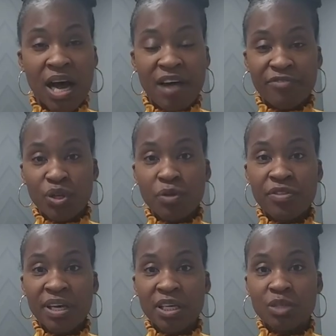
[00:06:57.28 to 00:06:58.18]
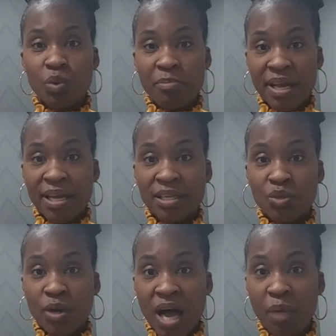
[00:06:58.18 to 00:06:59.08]
A few things were made to
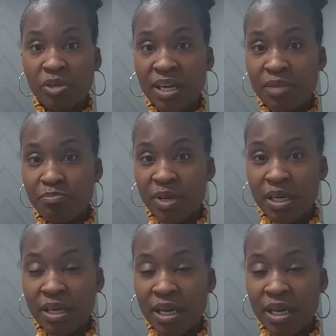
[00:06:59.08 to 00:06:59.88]
accommodate me